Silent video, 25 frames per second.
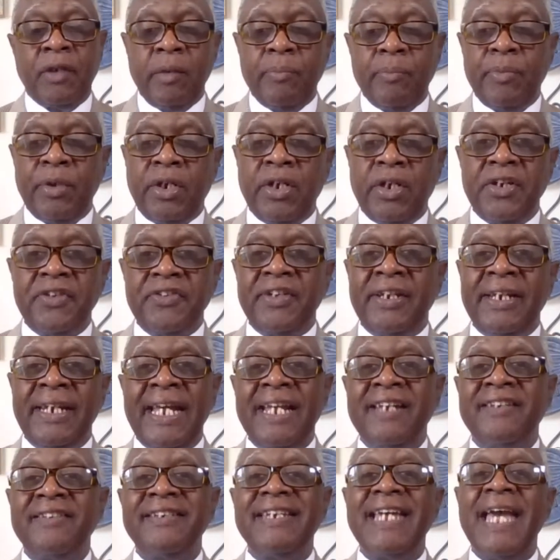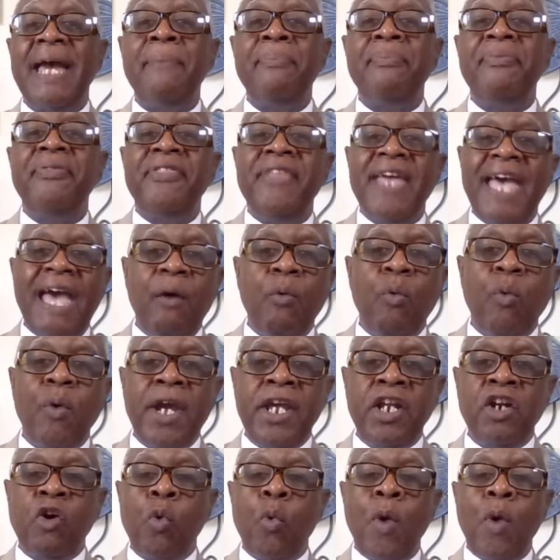Because the next time that
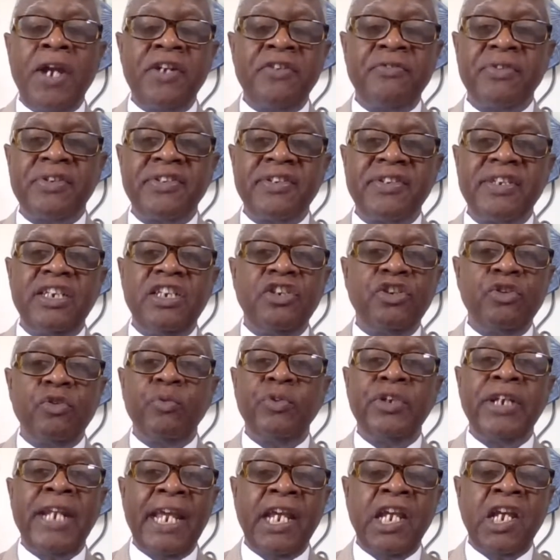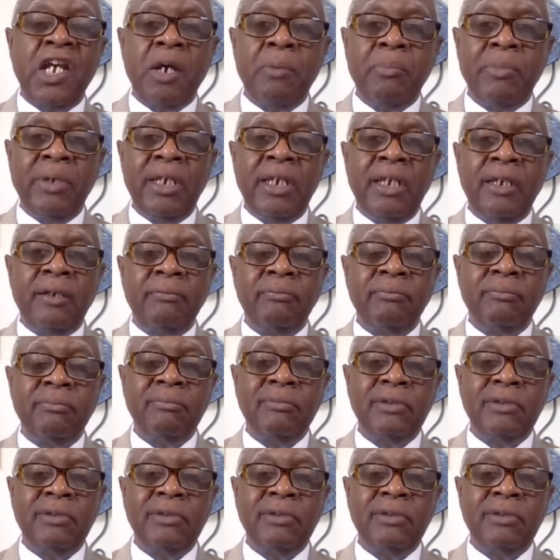waiter or waitress sees you when they come in,